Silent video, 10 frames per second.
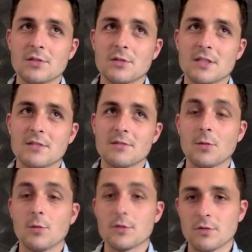to identify
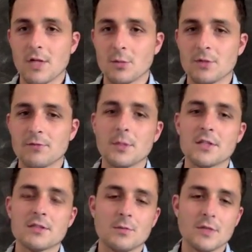what's reliable
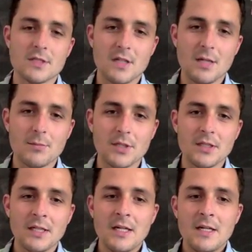information and what's not. But,